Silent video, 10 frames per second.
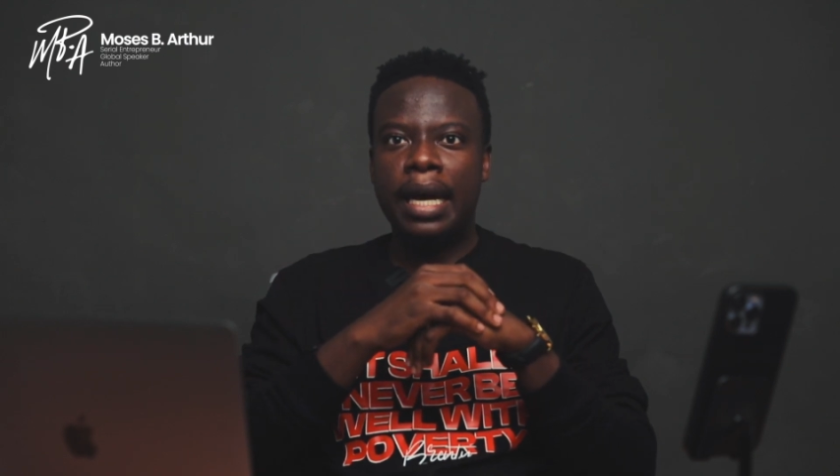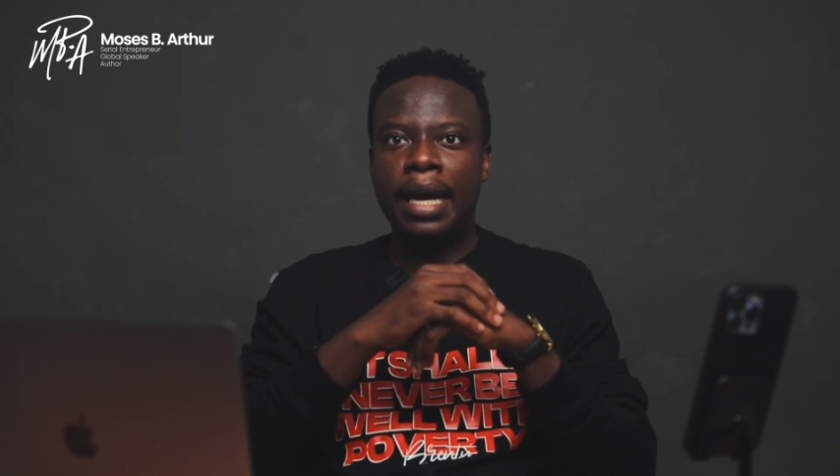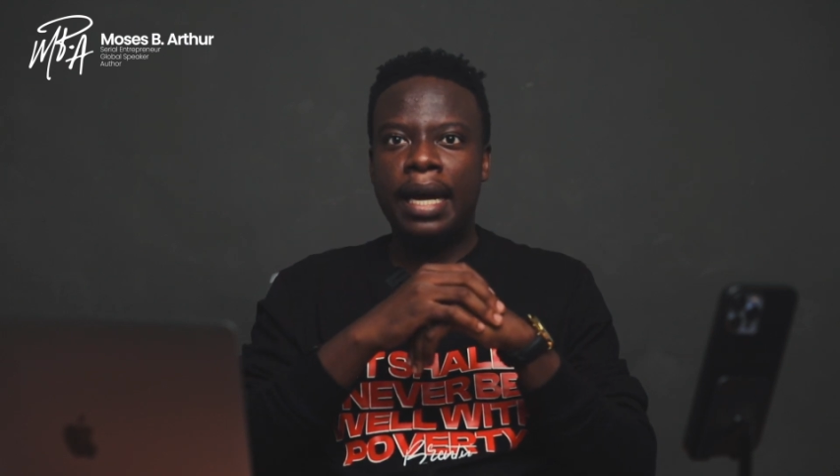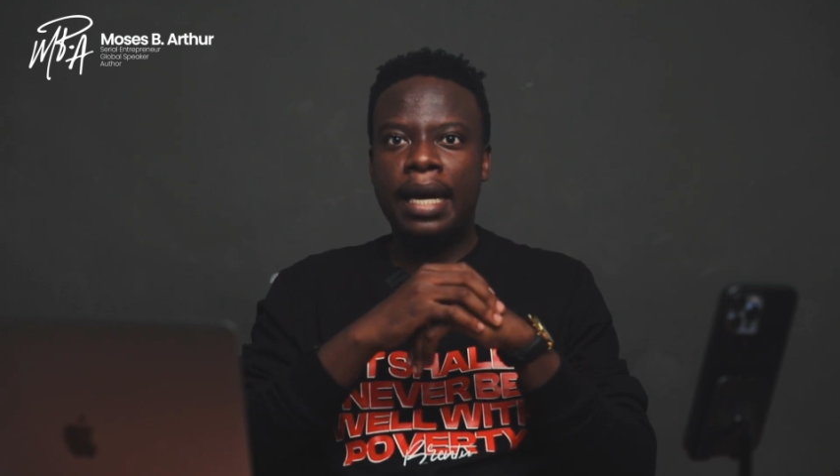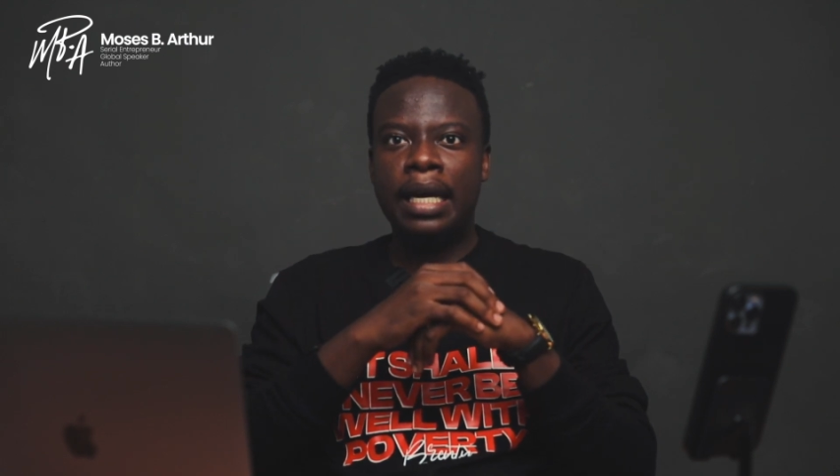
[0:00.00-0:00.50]

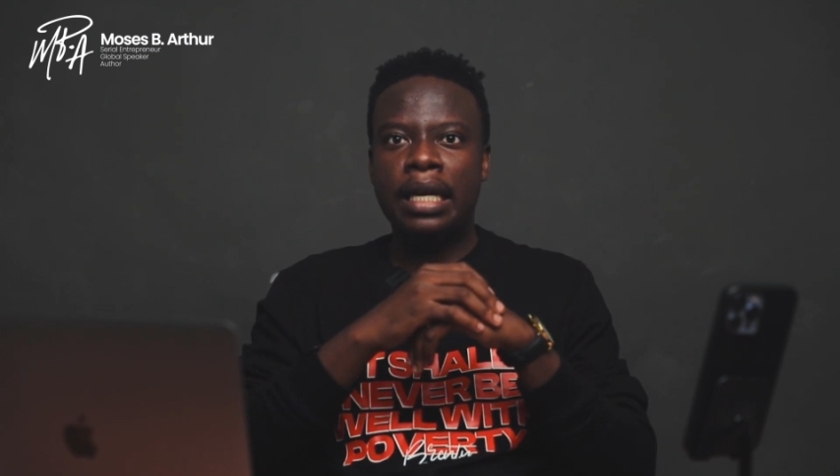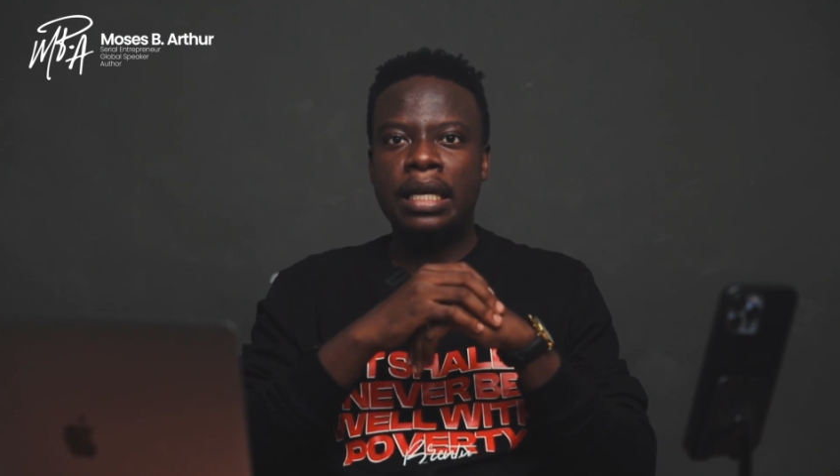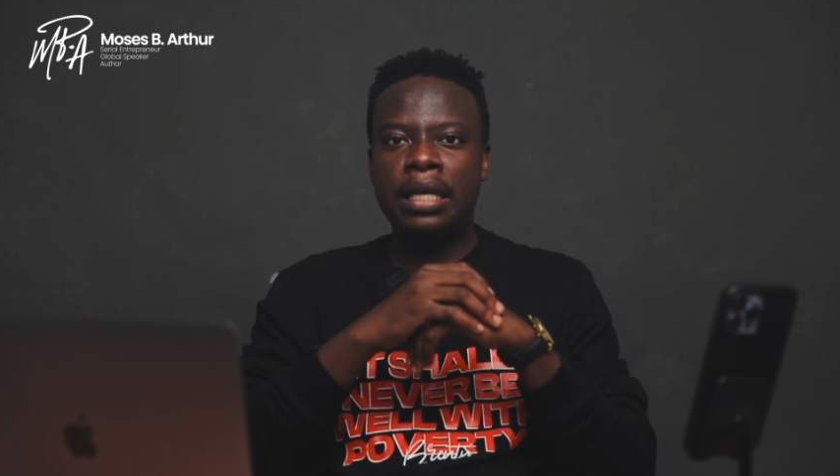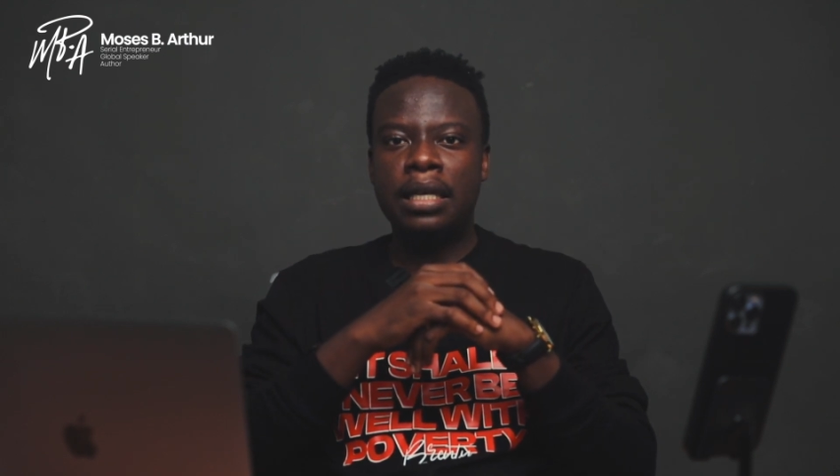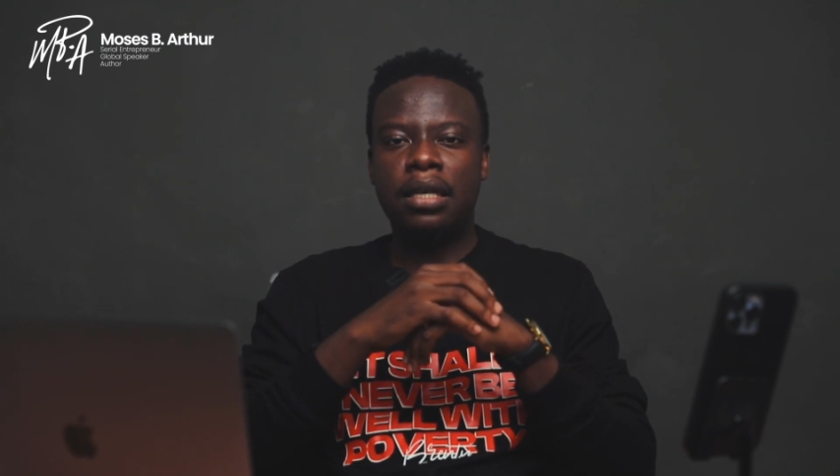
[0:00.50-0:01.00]

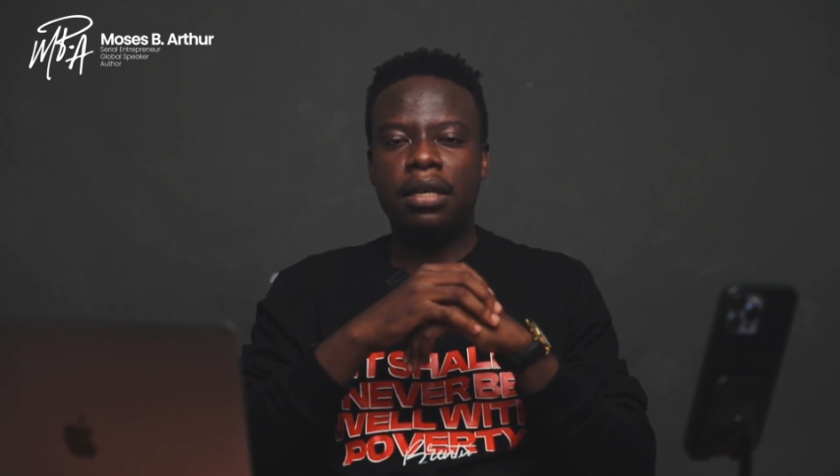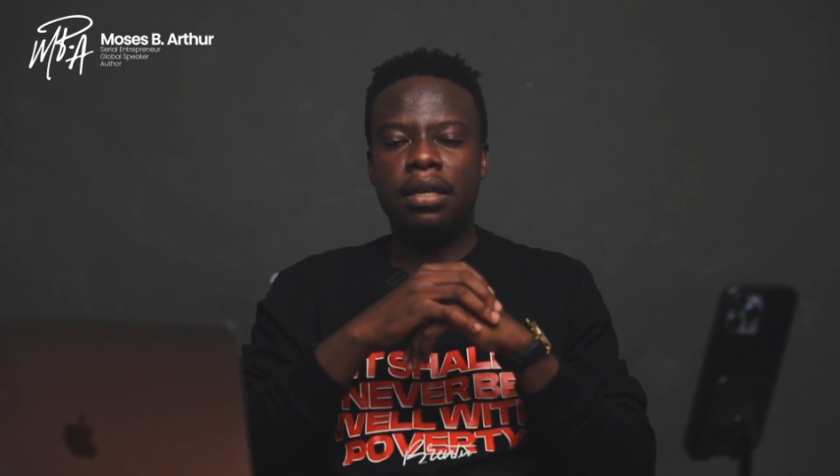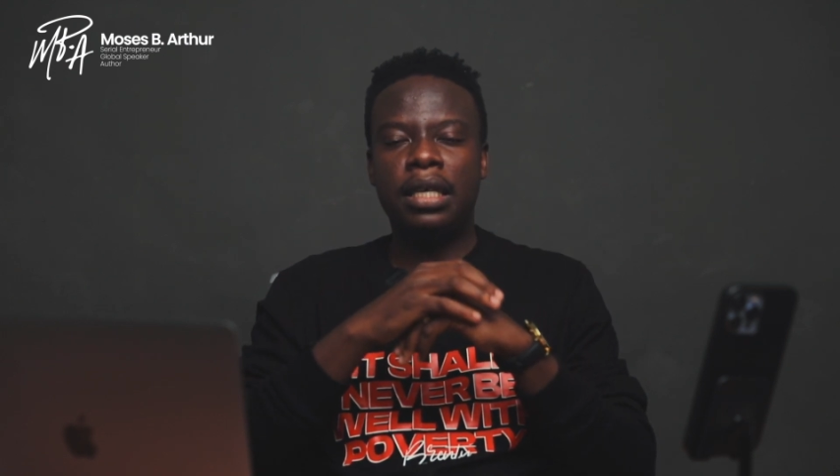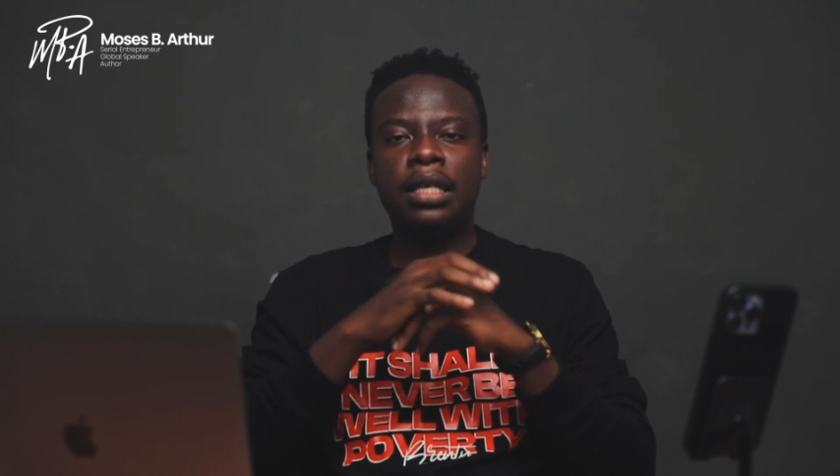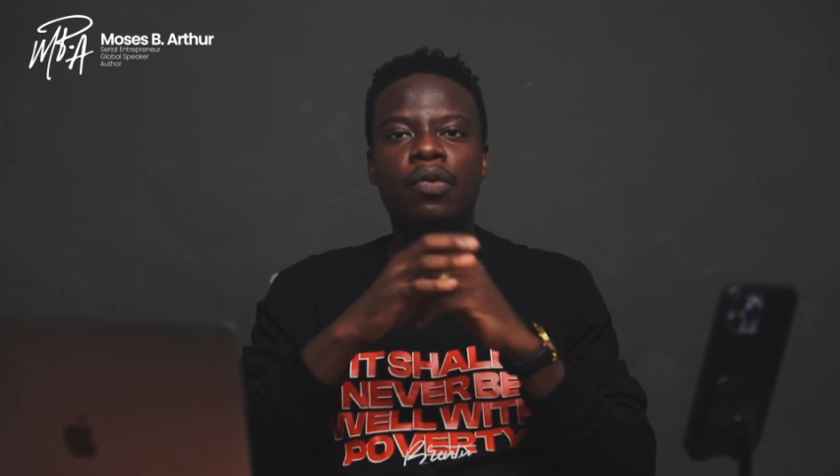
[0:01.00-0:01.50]

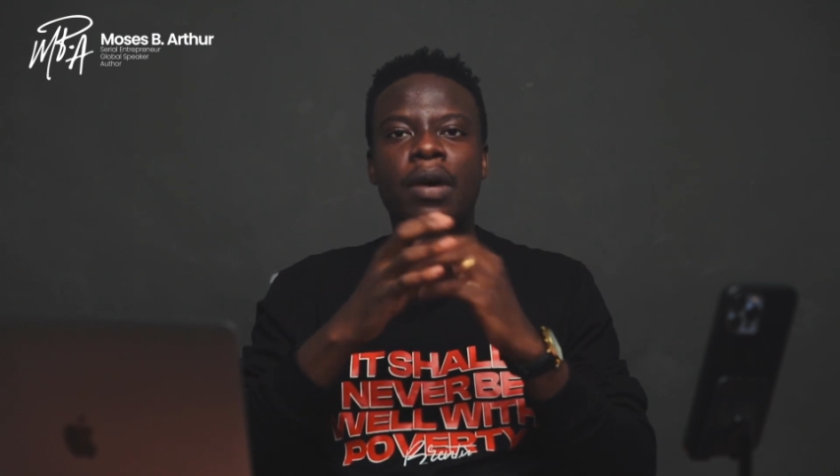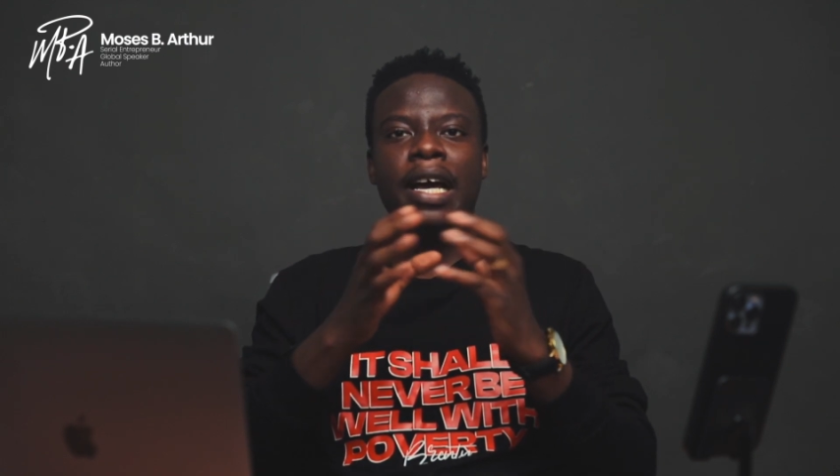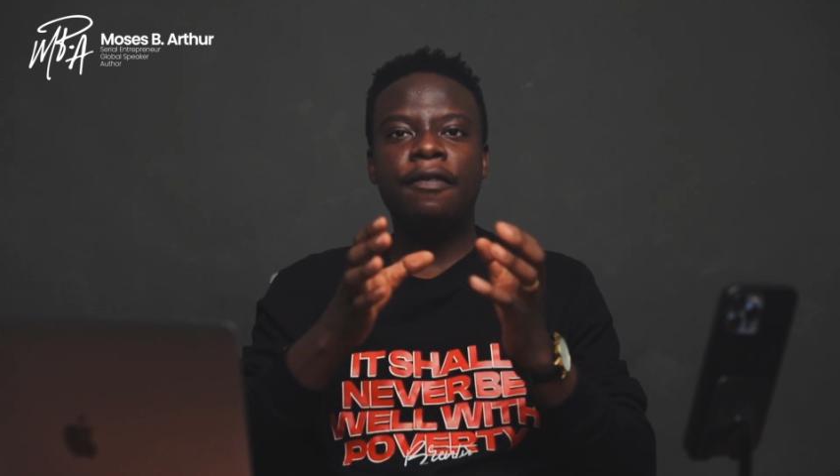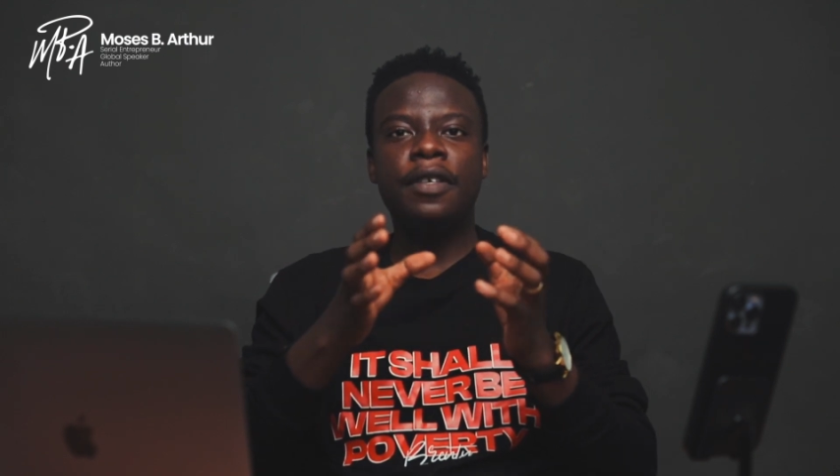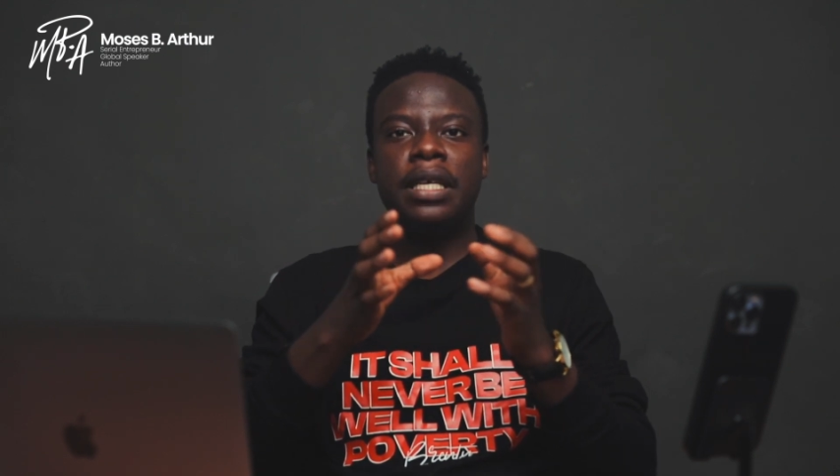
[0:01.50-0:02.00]
and his
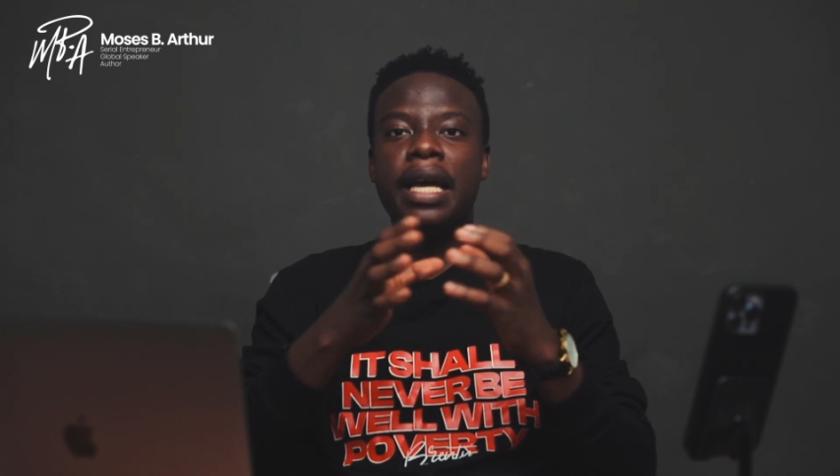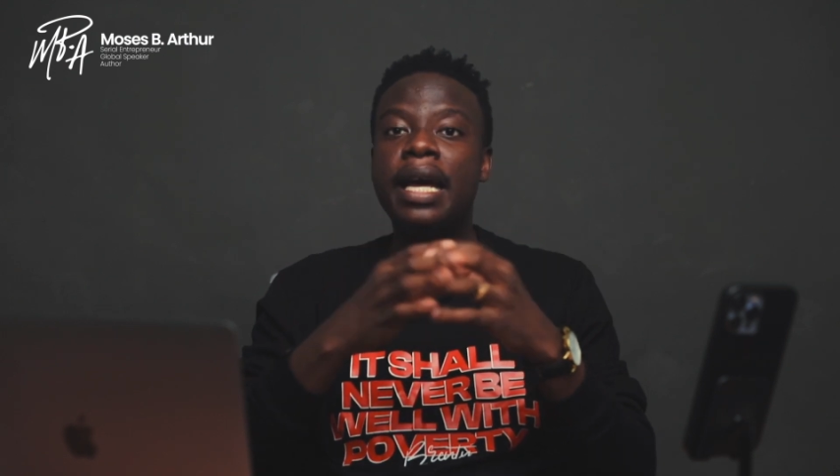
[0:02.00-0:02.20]
wife's